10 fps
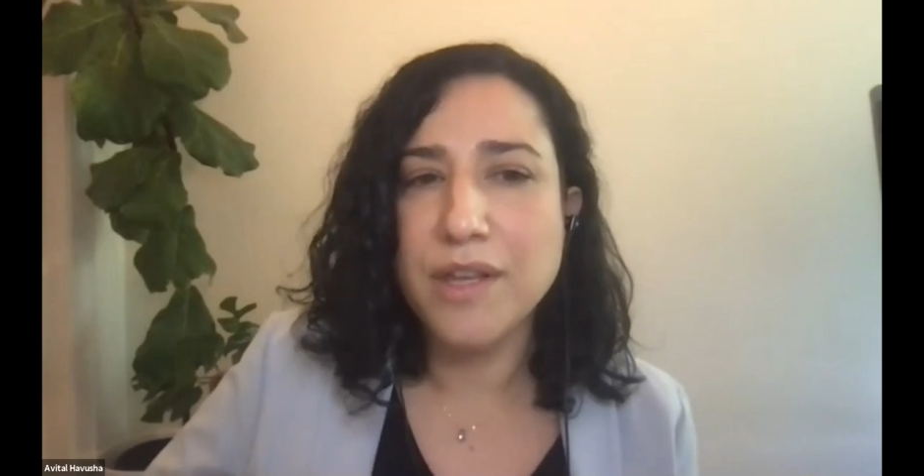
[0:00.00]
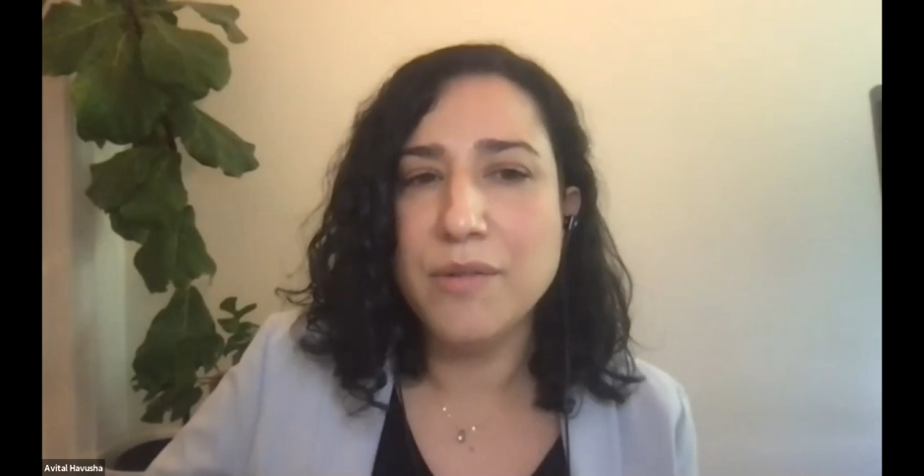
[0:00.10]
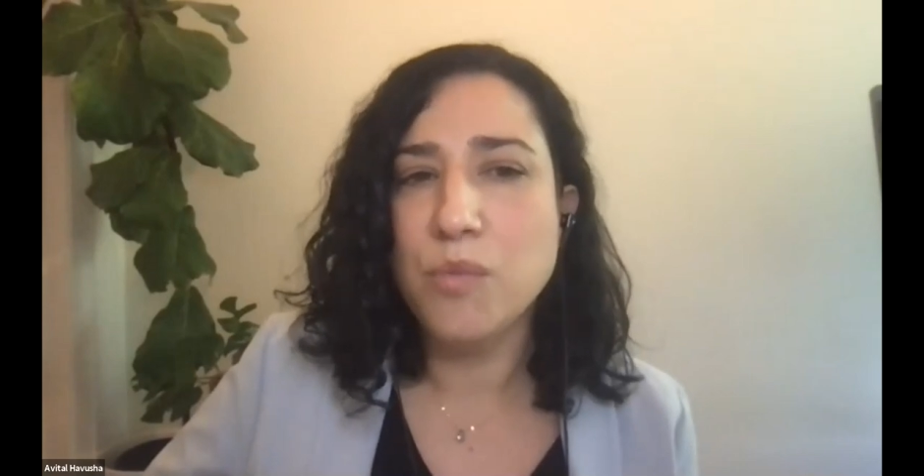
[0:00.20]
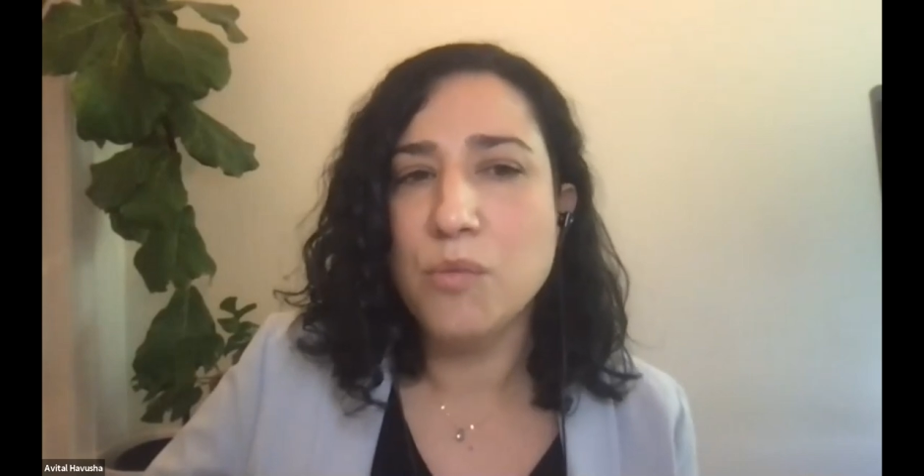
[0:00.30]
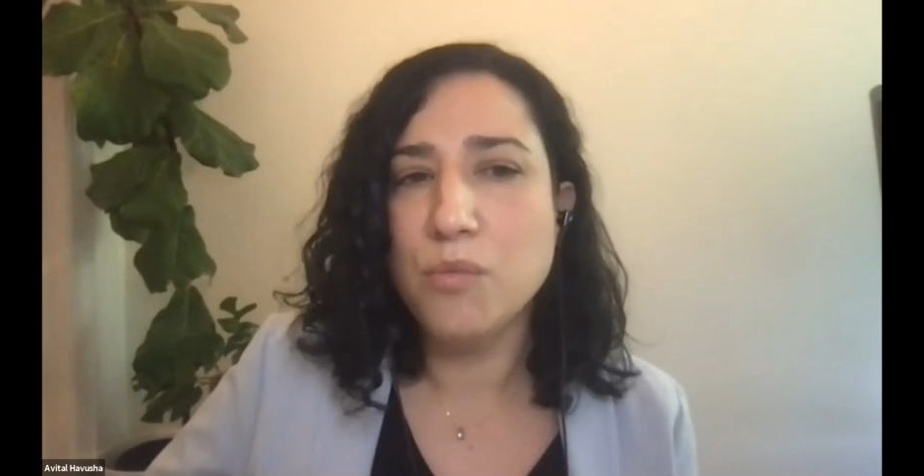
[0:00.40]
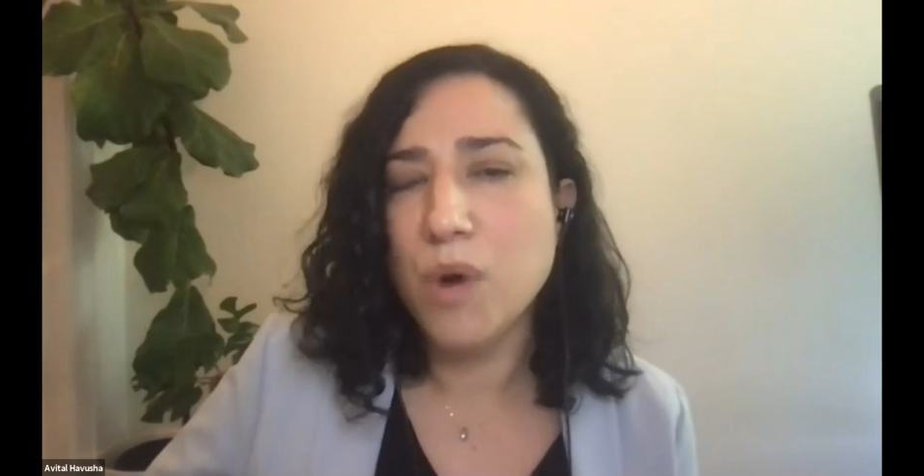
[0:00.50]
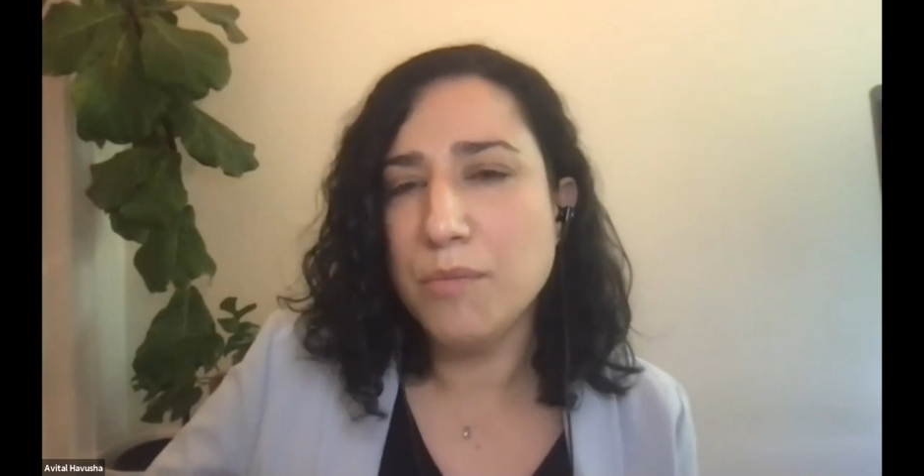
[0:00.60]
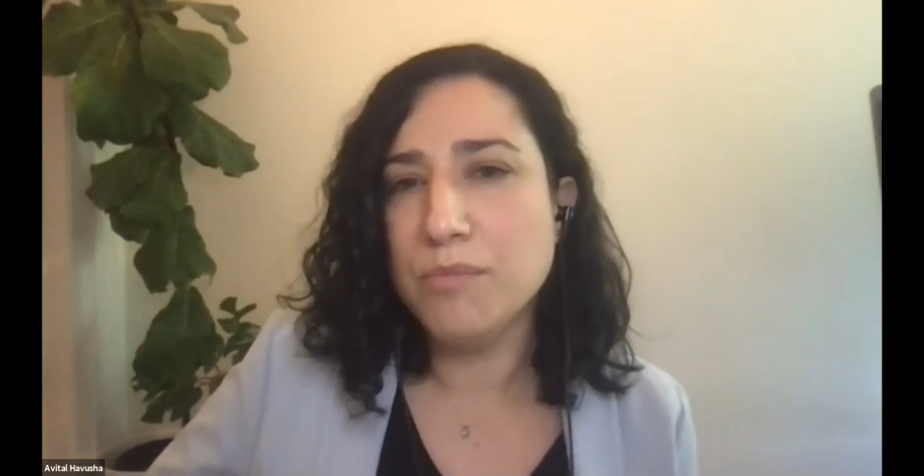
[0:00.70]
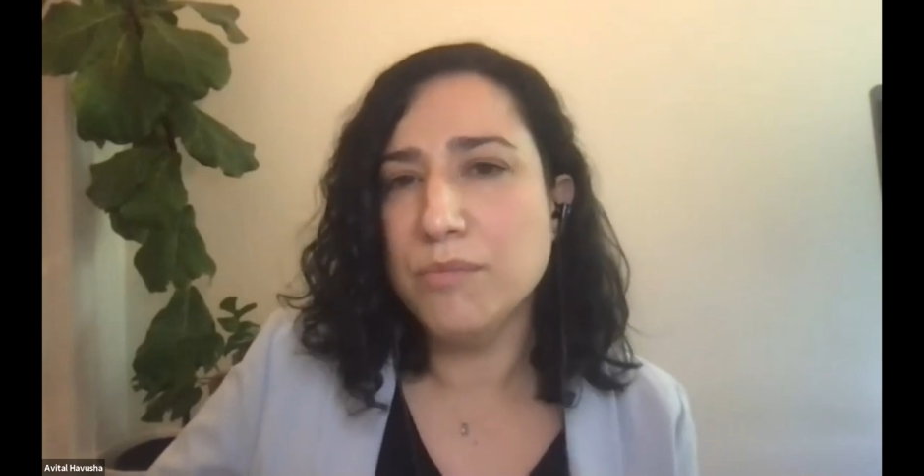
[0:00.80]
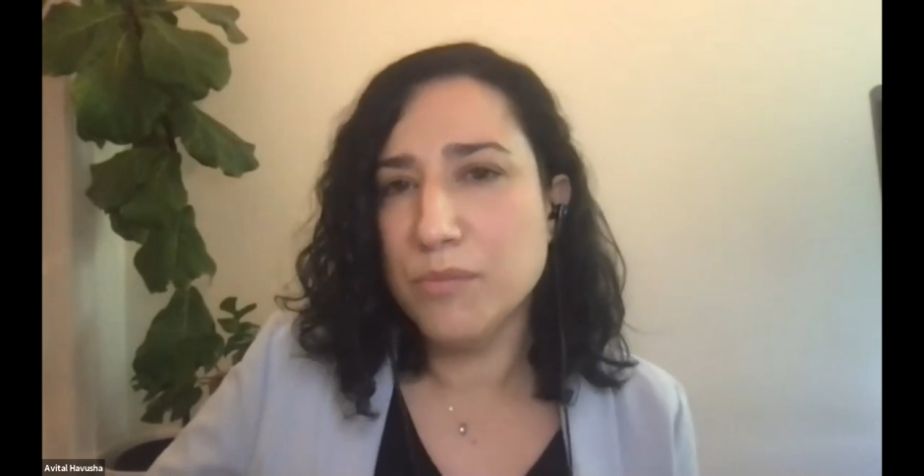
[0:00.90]

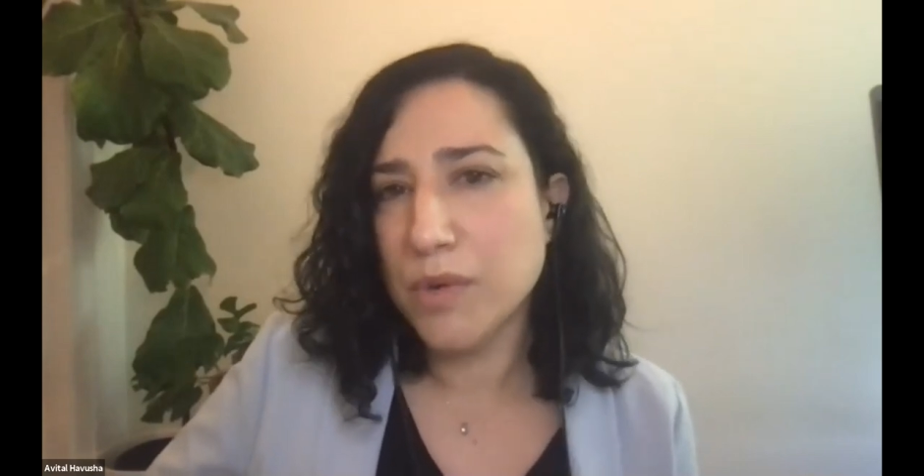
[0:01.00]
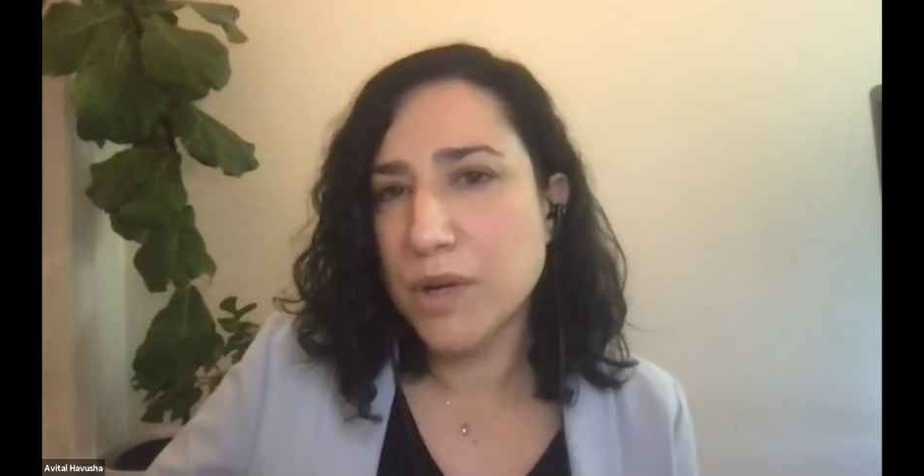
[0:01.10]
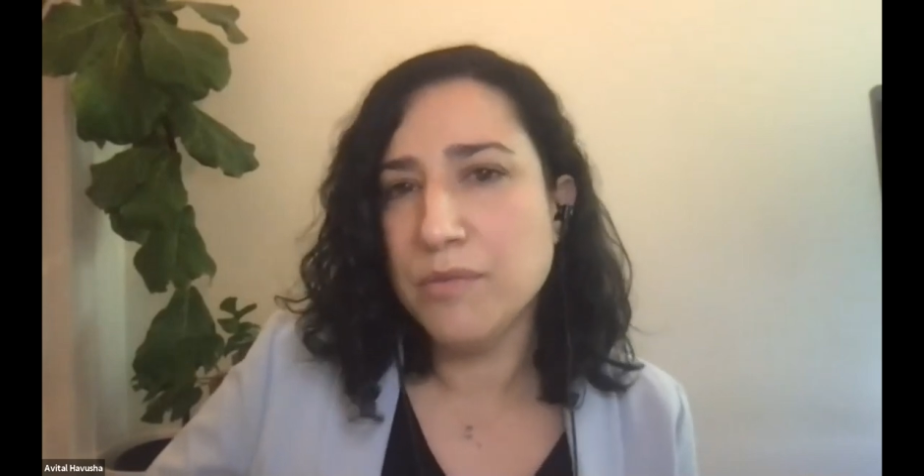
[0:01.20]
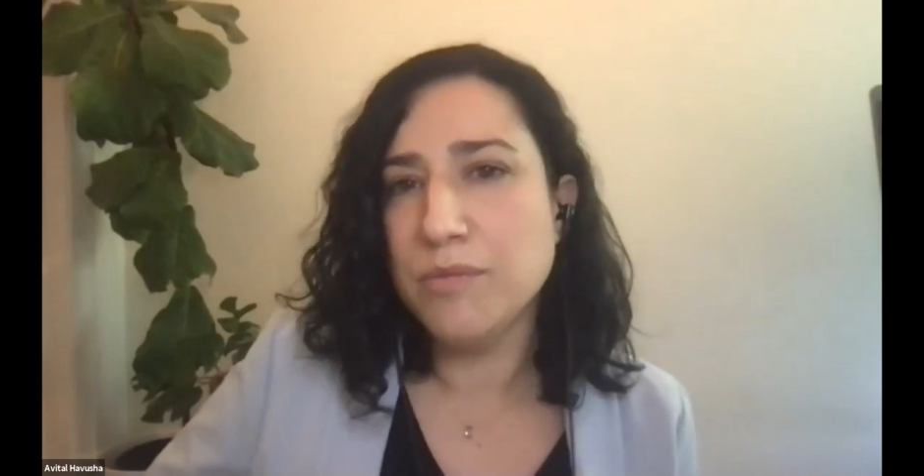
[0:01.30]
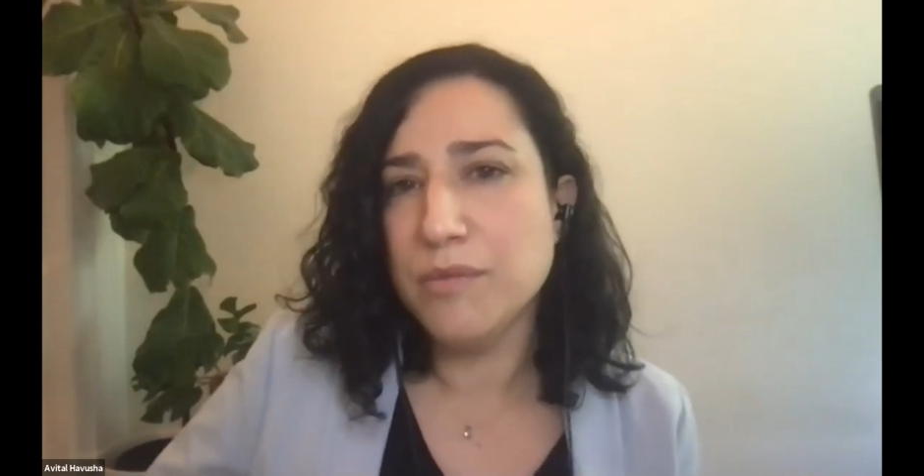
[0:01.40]
what